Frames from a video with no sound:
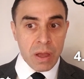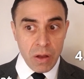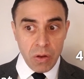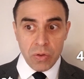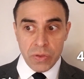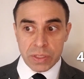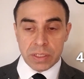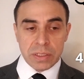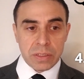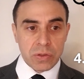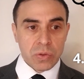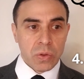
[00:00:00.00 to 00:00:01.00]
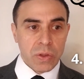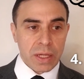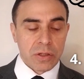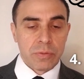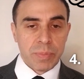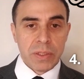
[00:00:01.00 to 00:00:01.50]
Oh, this is a tool
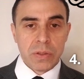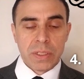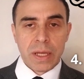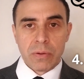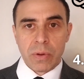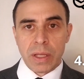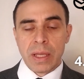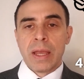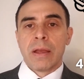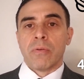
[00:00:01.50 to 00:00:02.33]
that could be used that way.